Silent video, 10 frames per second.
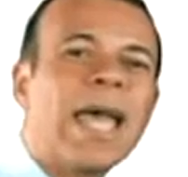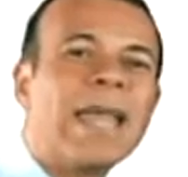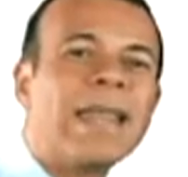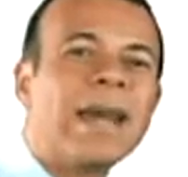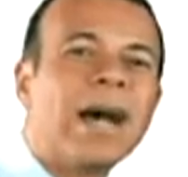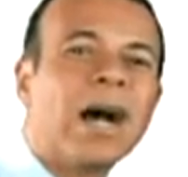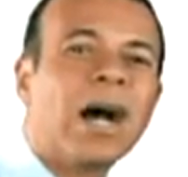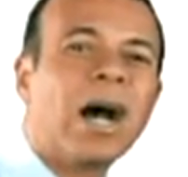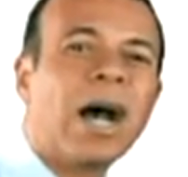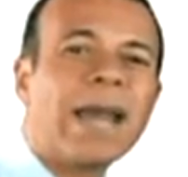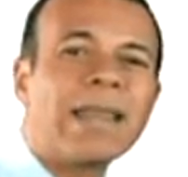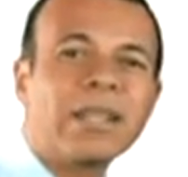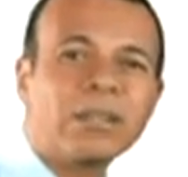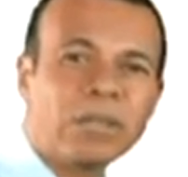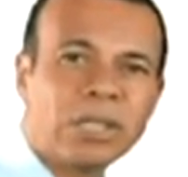And at
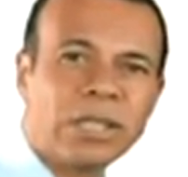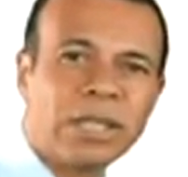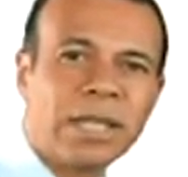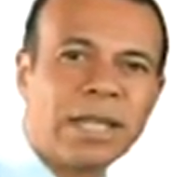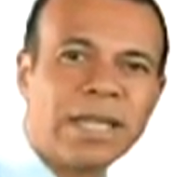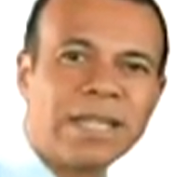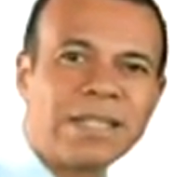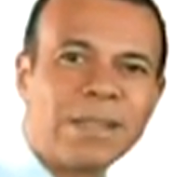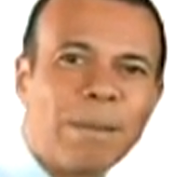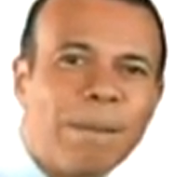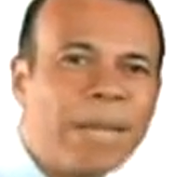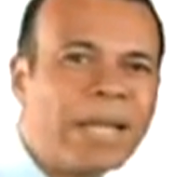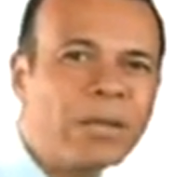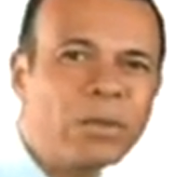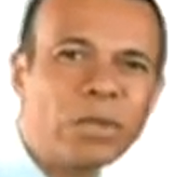the origin is a
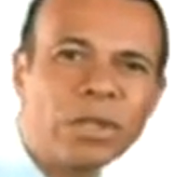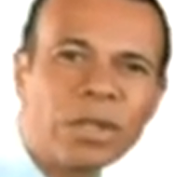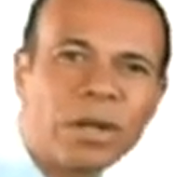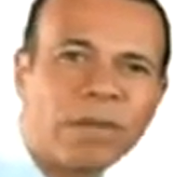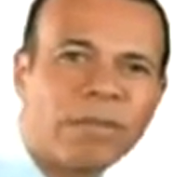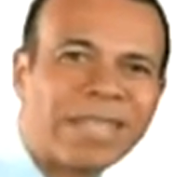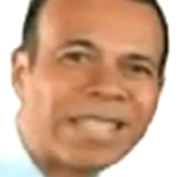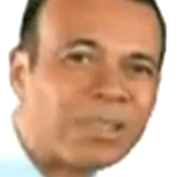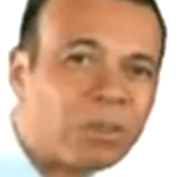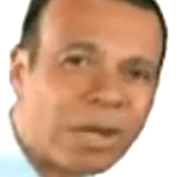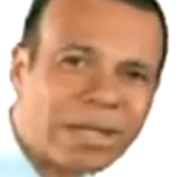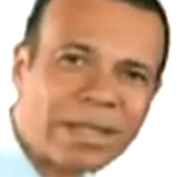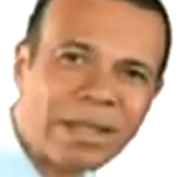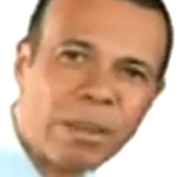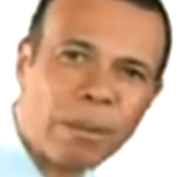big work of
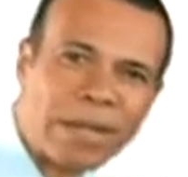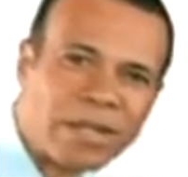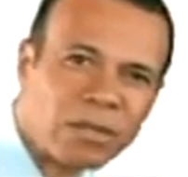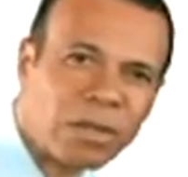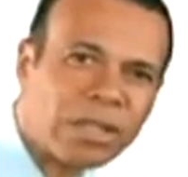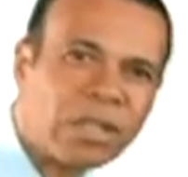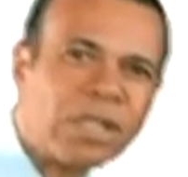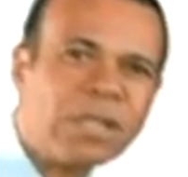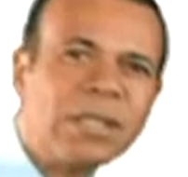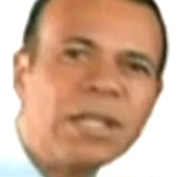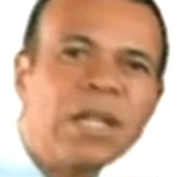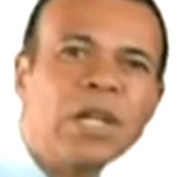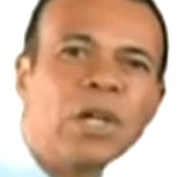extracting the best strategies,